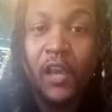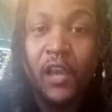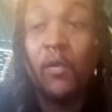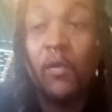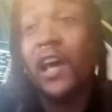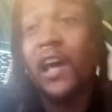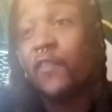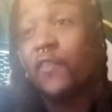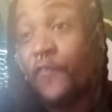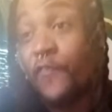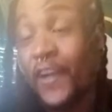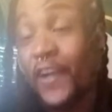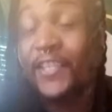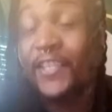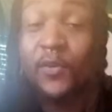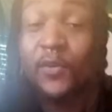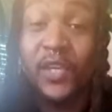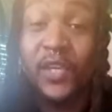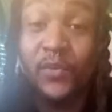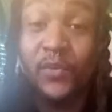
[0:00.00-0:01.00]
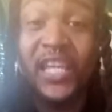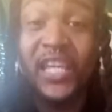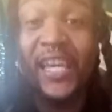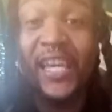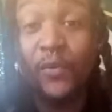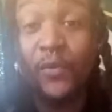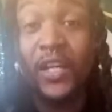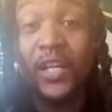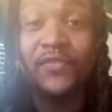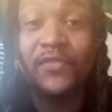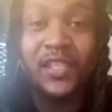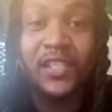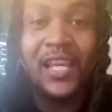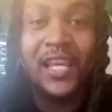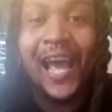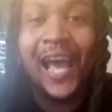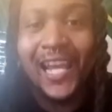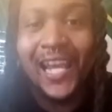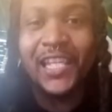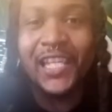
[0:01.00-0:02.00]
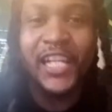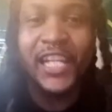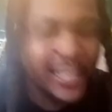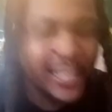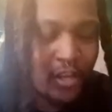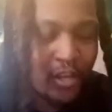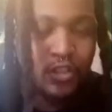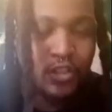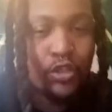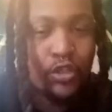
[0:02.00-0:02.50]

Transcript: Why the fuck did we get rid of Kylan Hill?